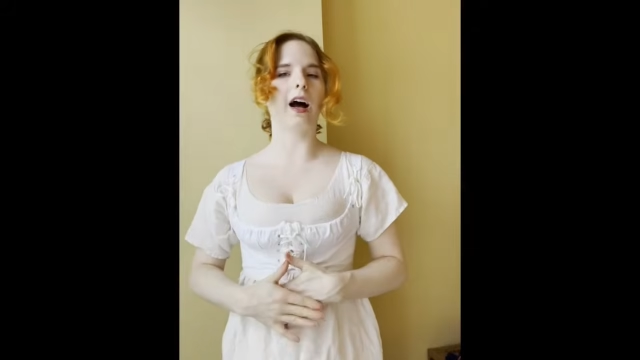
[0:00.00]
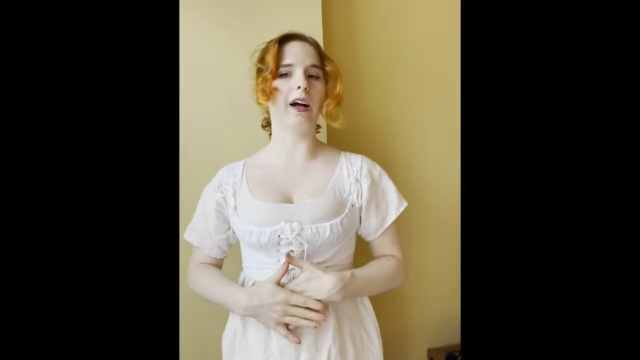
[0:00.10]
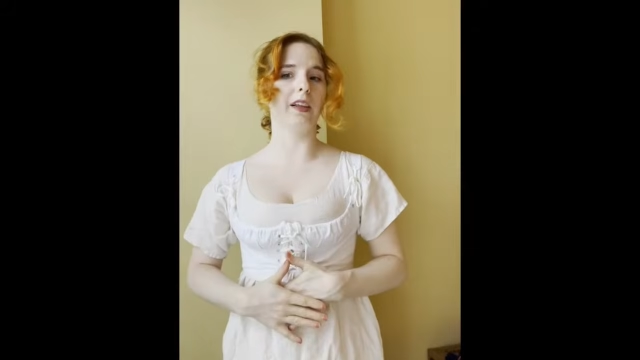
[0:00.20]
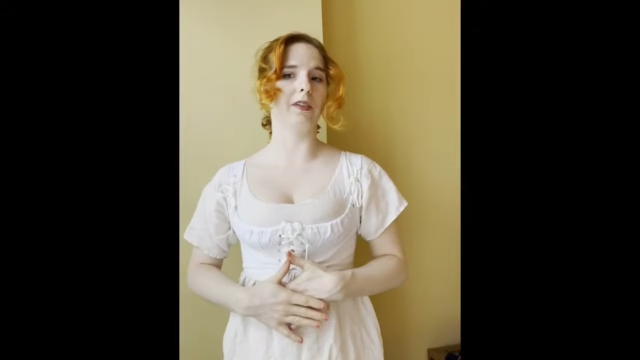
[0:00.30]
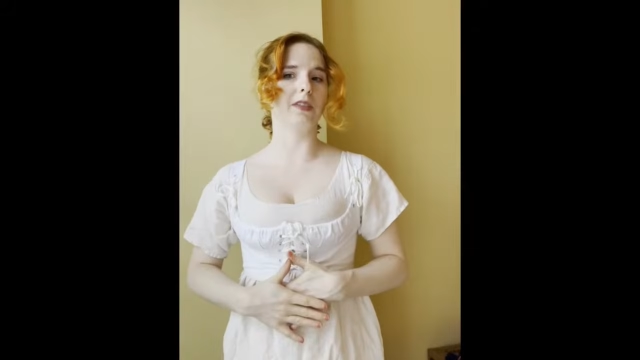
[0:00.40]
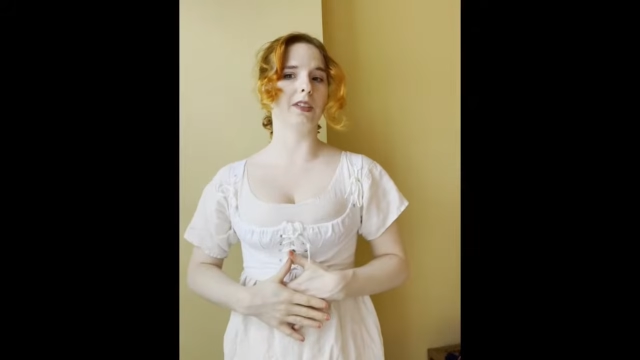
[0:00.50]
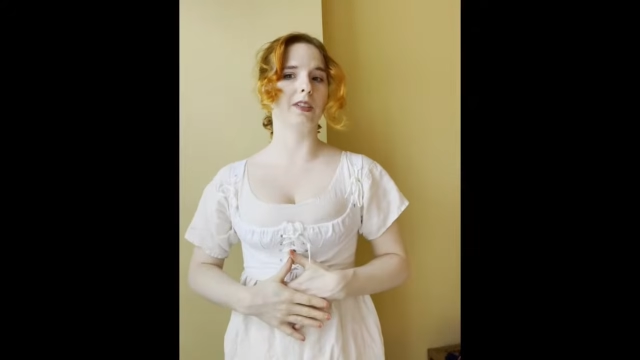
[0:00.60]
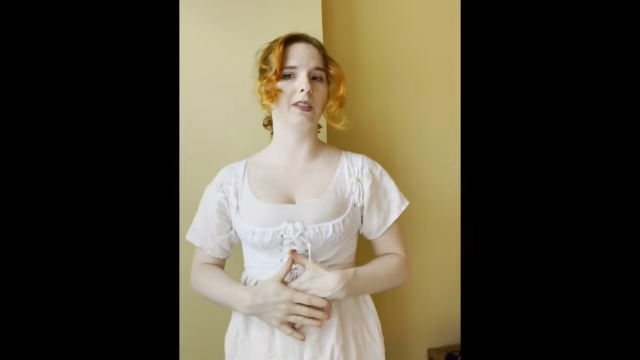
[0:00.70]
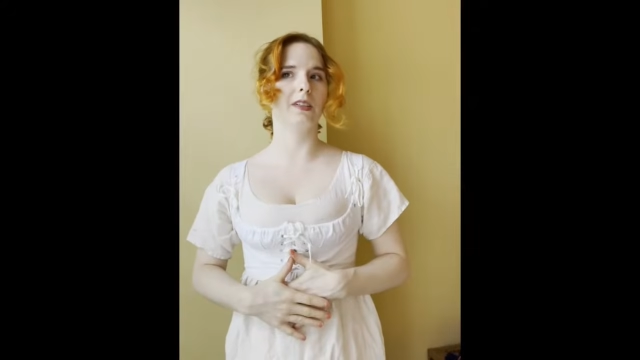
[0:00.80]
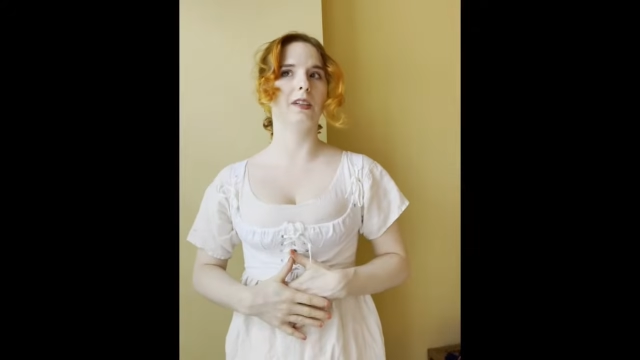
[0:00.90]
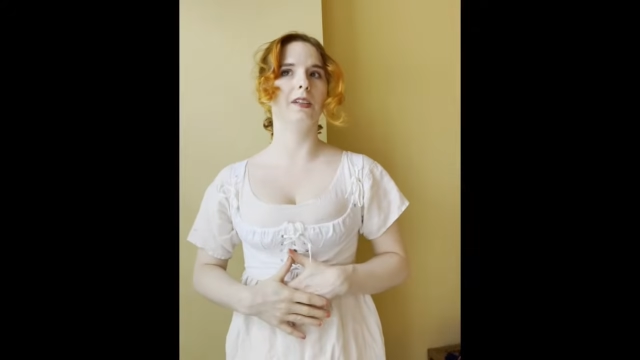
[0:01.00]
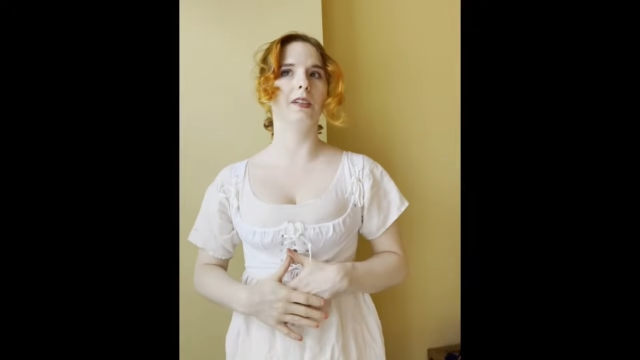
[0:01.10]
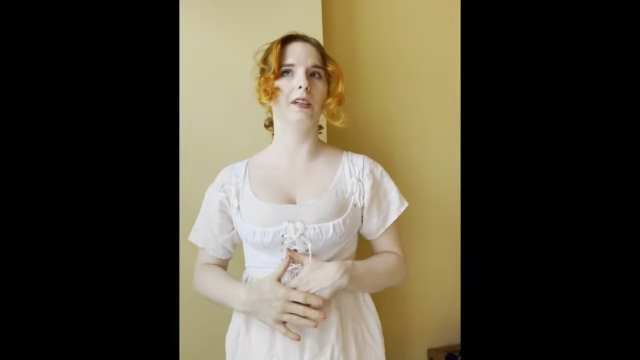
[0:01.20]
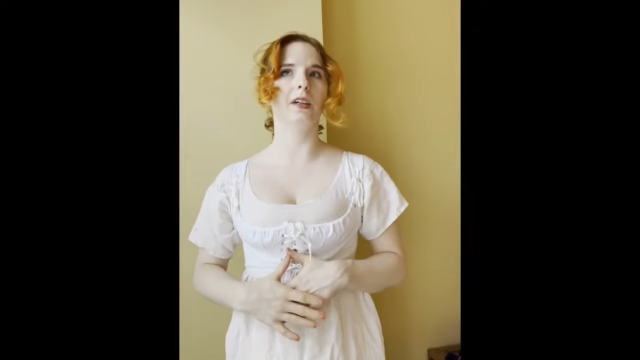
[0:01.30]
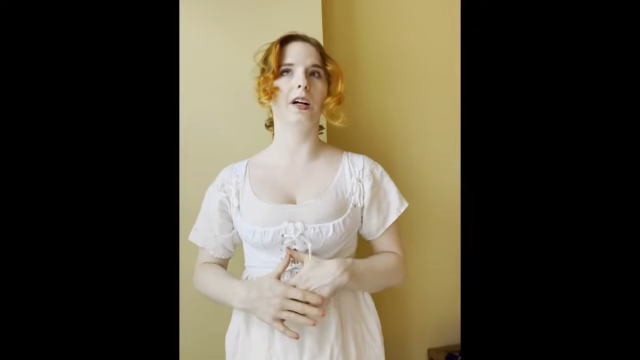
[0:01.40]
I love this
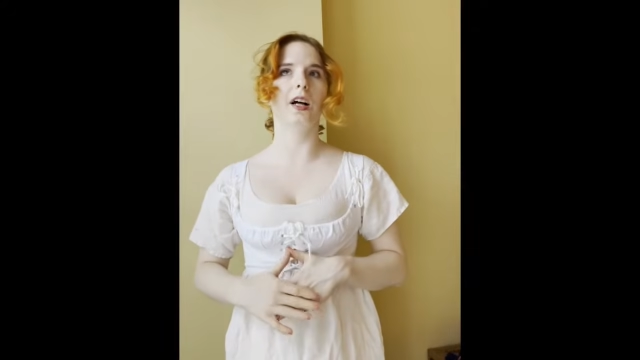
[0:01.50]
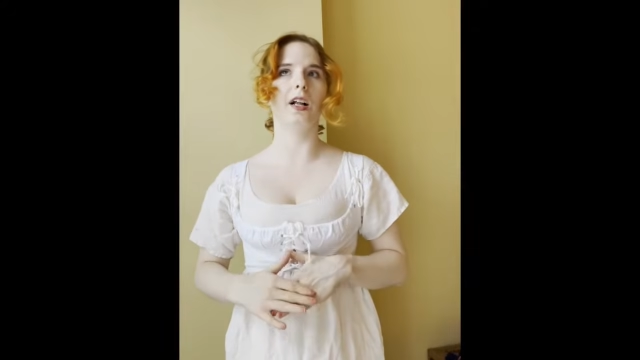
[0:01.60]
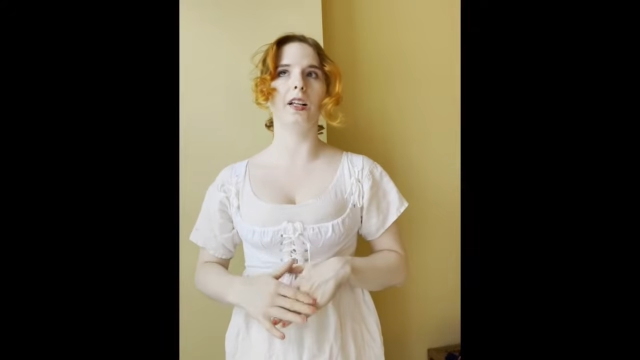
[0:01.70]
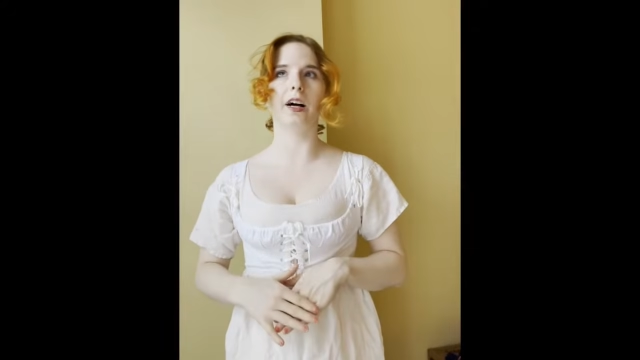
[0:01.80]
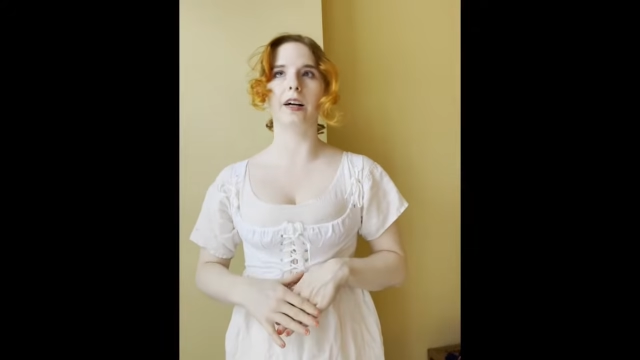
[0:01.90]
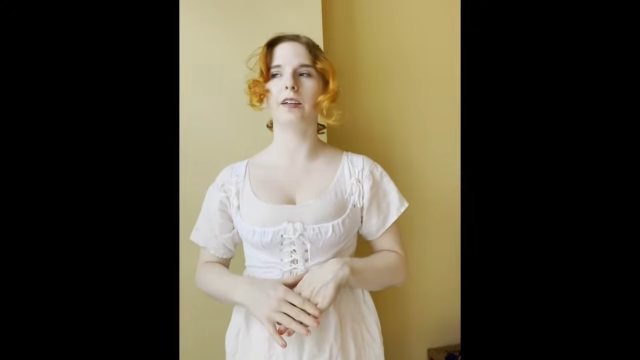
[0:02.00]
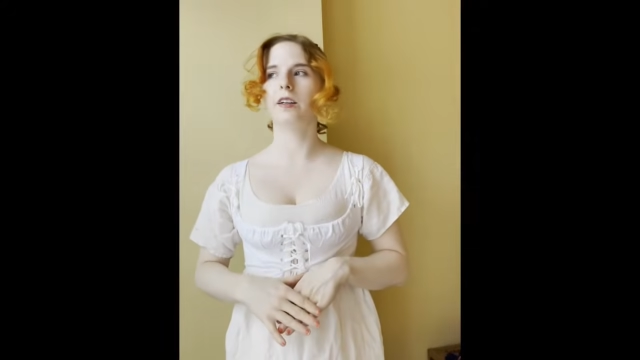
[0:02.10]
a lot.